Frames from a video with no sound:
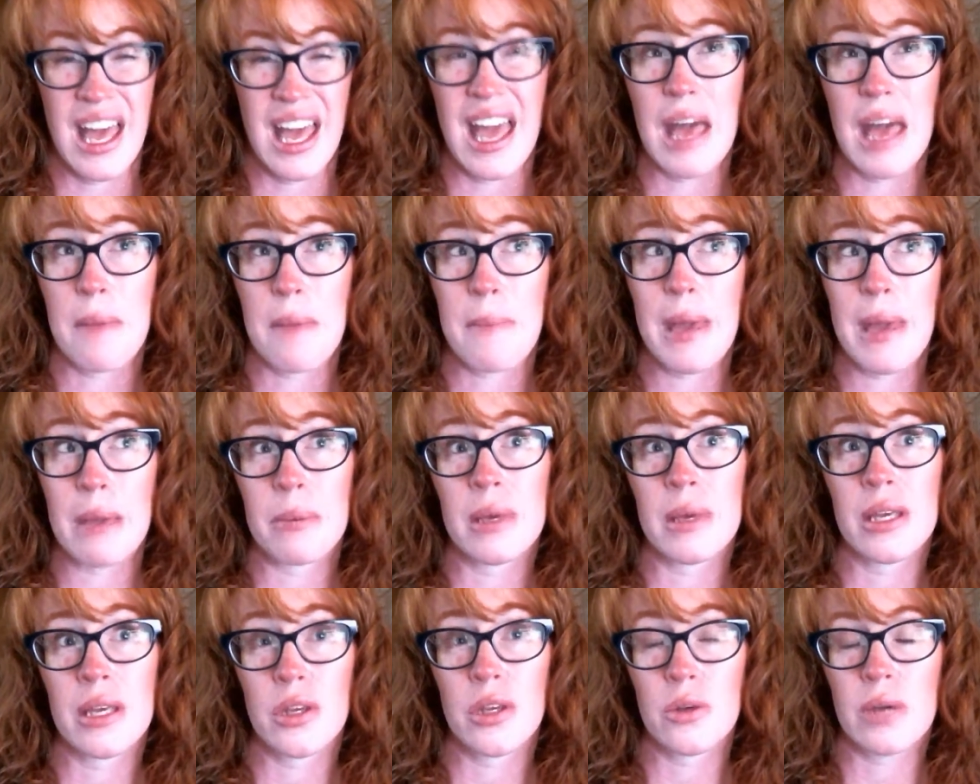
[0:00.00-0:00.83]
And
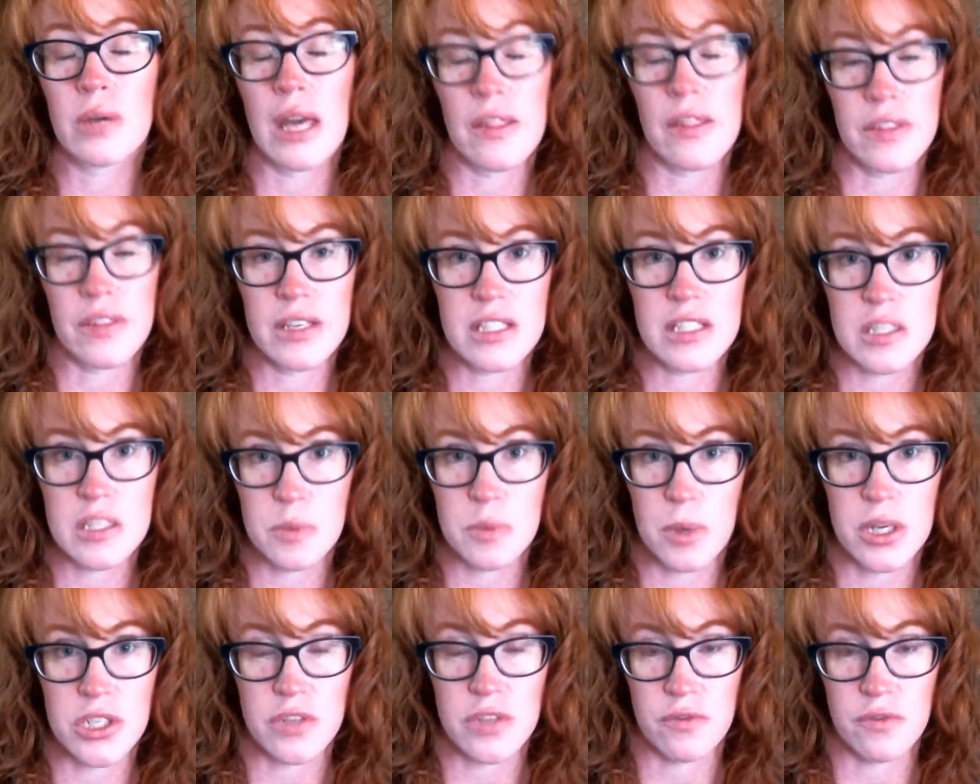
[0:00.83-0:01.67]
maybe you get the
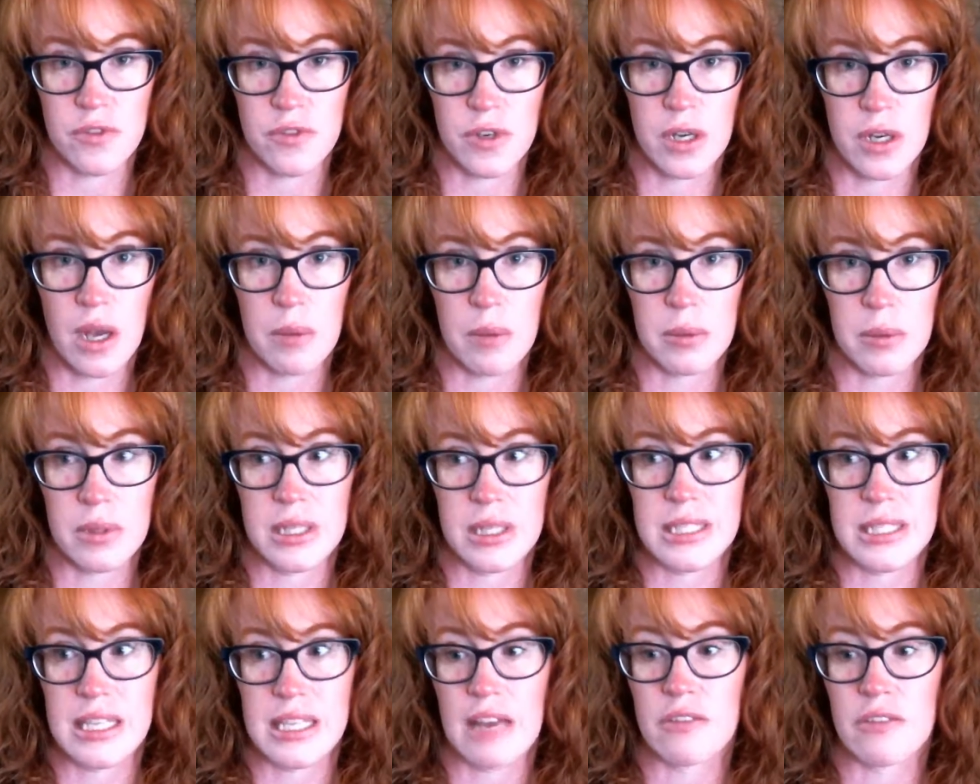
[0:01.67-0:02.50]
inspiration for a couple of
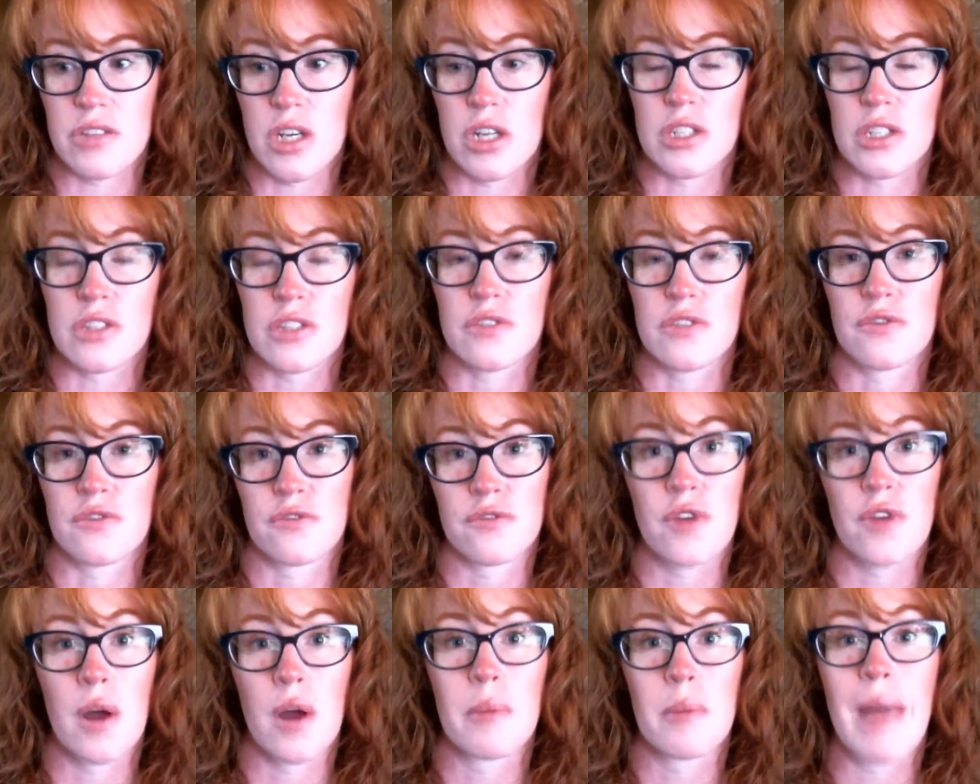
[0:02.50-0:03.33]
these avatars
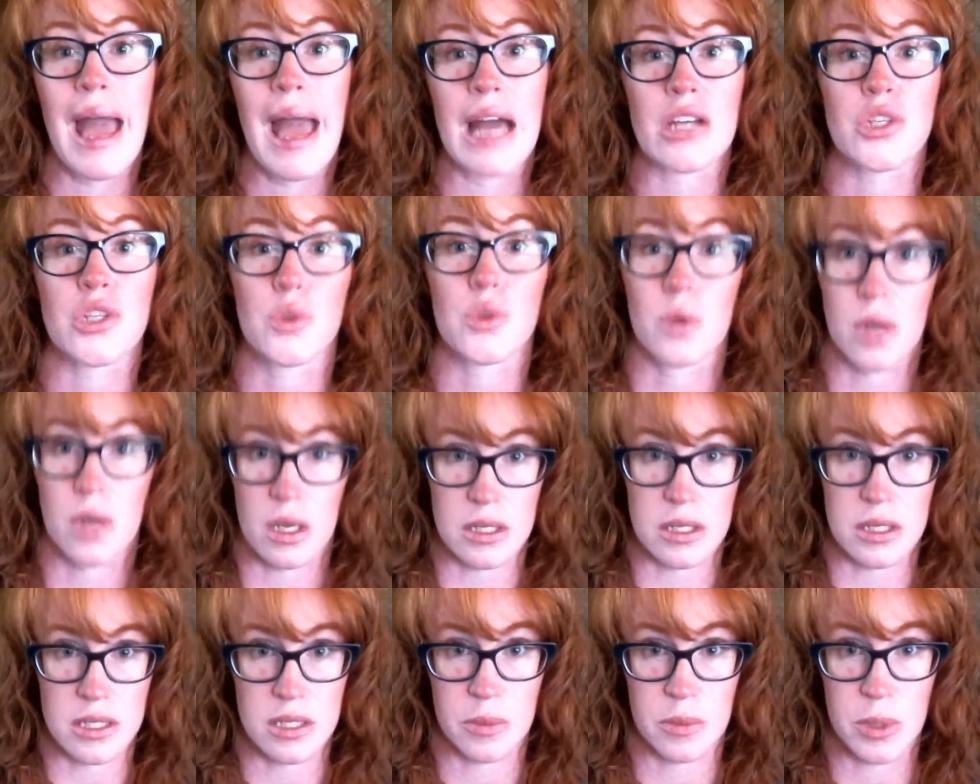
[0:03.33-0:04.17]
from actual
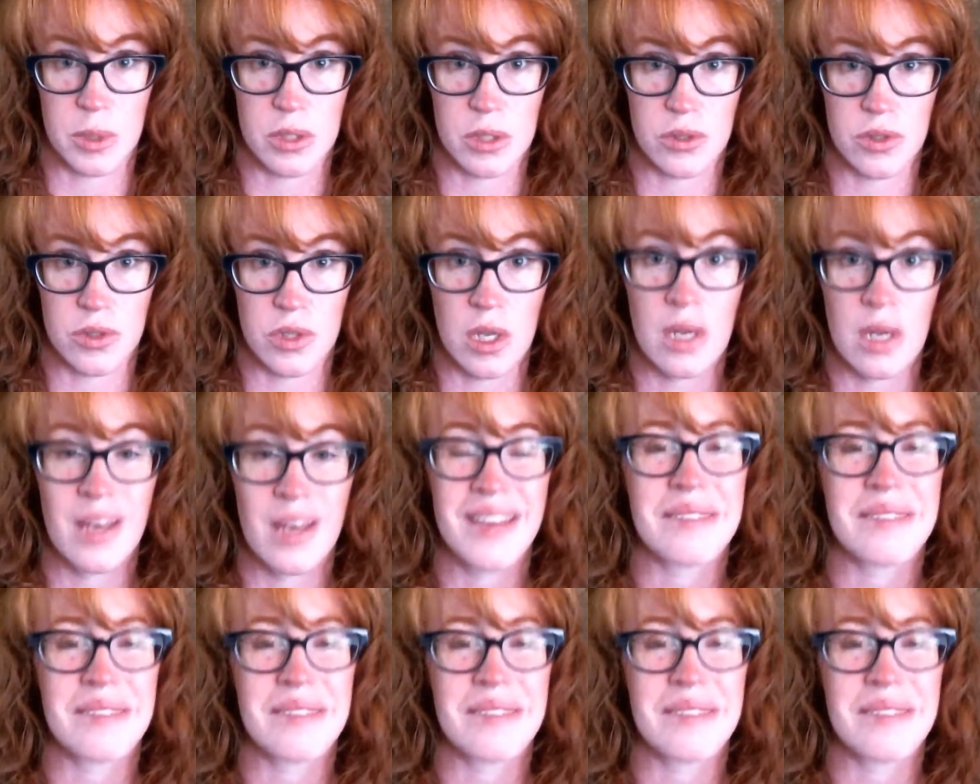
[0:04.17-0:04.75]
customers.